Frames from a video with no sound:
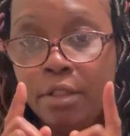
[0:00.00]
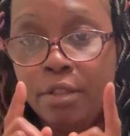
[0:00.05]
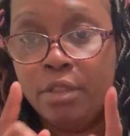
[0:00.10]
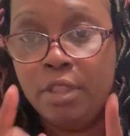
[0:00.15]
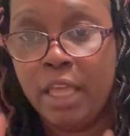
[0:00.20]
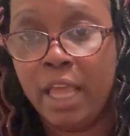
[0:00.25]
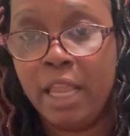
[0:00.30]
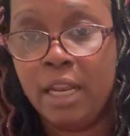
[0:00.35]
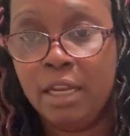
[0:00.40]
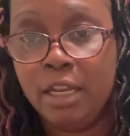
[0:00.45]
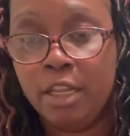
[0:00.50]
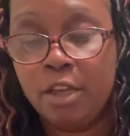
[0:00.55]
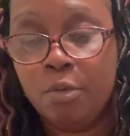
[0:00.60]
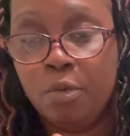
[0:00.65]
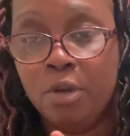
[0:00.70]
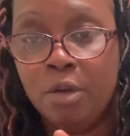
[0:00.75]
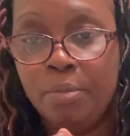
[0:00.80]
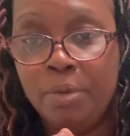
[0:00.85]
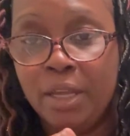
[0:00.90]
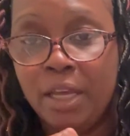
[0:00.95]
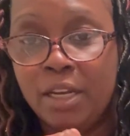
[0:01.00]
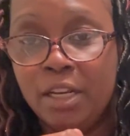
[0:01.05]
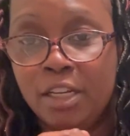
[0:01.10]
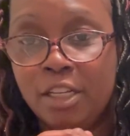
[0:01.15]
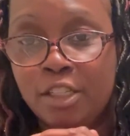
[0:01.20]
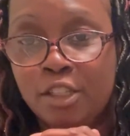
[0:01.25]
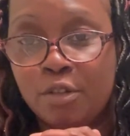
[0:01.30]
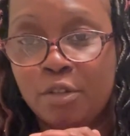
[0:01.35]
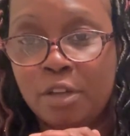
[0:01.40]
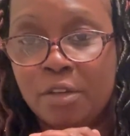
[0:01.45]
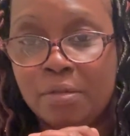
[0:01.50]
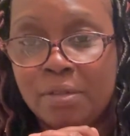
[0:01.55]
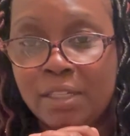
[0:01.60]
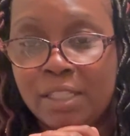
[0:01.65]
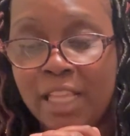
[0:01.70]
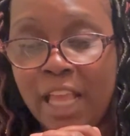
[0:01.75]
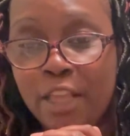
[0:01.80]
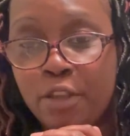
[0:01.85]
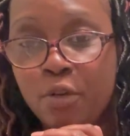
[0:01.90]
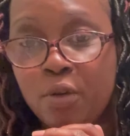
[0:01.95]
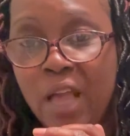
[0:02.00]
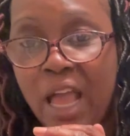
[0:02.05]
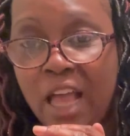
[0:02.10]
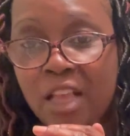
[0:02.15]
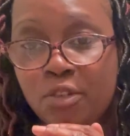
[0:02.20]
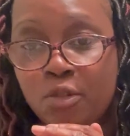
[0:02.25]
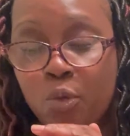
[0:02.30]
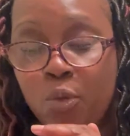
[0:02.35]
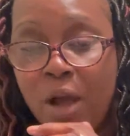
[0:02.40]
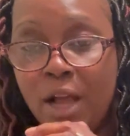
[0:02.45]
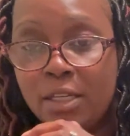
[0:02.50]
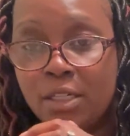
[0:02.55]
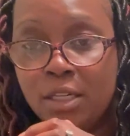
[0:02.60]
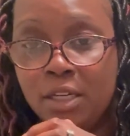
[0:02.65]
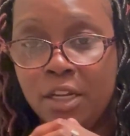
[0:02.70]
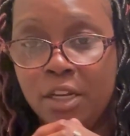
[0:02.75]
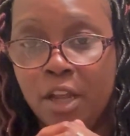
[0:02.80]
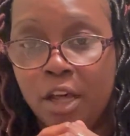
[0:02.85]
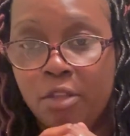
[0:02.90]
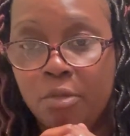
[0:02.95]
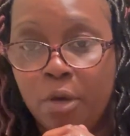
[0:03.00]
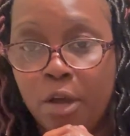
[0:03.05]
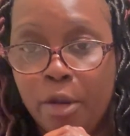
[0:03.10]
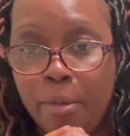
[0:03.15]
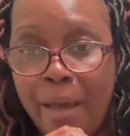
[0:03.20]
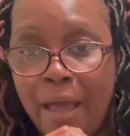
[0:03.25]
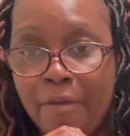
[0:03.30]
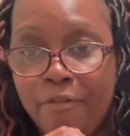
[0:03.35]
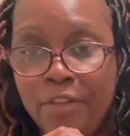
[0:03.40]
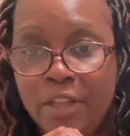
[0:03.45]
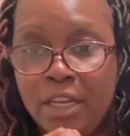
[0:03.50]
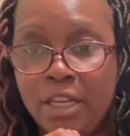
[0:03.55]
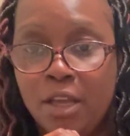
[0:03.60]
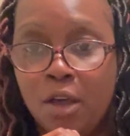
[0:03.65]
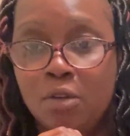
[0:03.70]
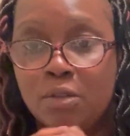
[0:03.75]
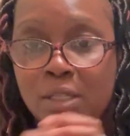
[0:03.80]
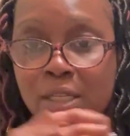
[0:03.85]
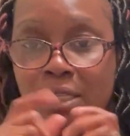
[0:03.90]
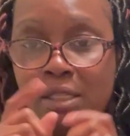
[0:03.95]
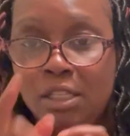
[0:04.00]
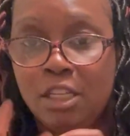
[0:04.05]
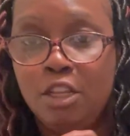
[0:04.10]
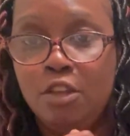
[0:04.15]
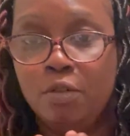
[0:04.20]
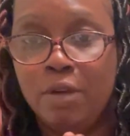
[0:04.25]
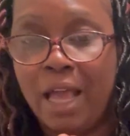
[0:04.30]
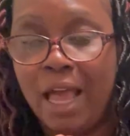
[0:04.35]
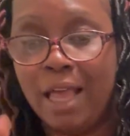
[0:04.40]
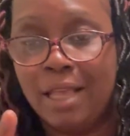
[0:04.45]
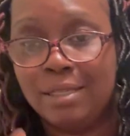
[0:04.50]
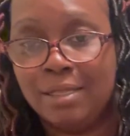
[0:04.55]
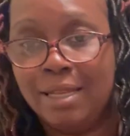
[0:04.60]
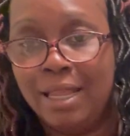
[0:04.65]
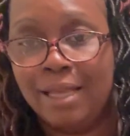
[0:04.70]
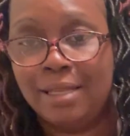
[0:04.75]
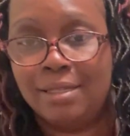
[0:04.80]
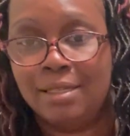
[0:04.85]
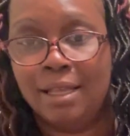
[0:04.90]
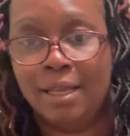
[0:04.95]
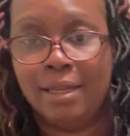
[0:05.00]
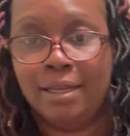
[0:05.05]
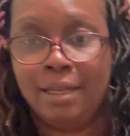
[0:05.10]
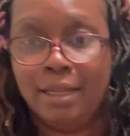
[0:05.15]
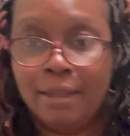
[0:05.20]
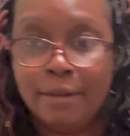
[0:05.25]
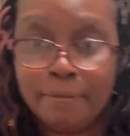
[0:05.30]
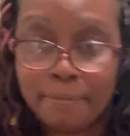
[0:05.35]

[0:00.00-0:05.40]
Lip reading: That link will be in the description. Thank you guys for watching another one of my videos, and see you guys next Sunday.